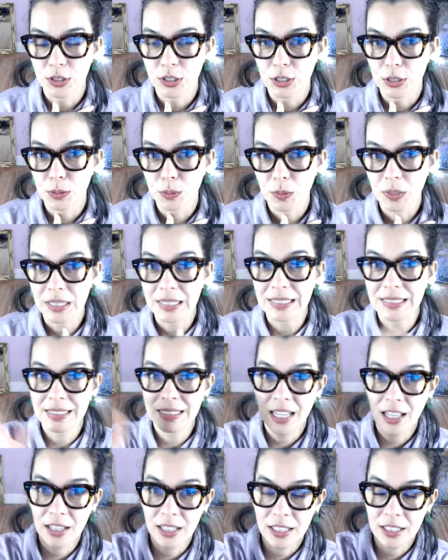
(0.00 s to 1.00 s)
just want to
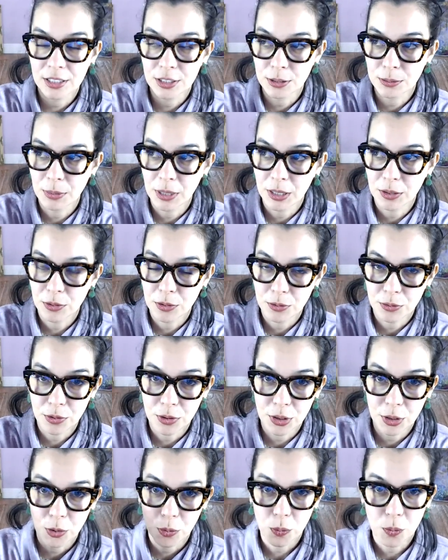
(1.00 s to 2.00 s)
sell it to make room for
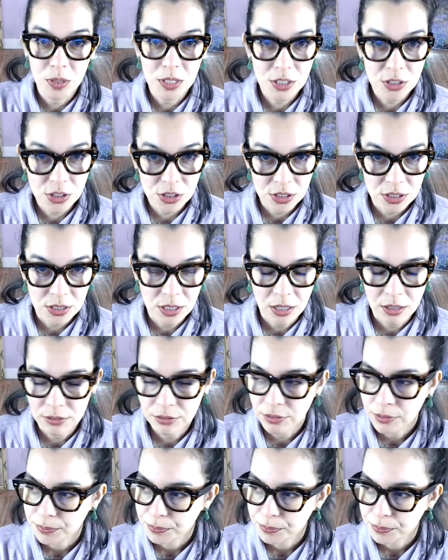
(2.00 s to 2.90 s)
their winter stuff.